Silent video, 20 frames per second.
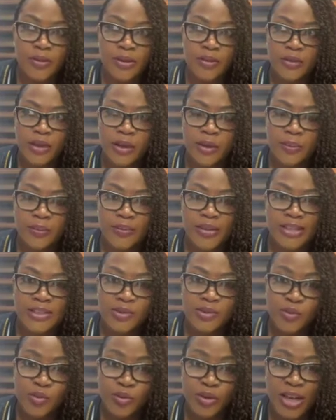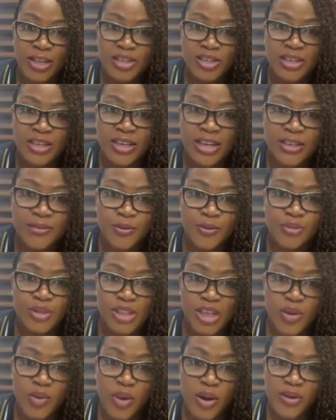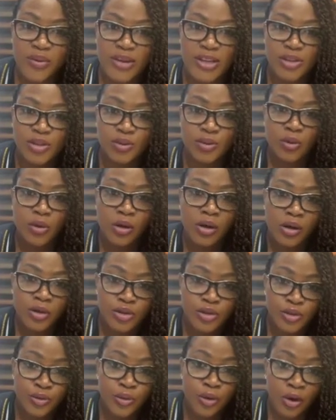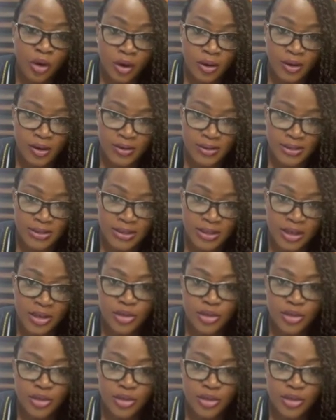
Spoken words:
that could actually last from January to August.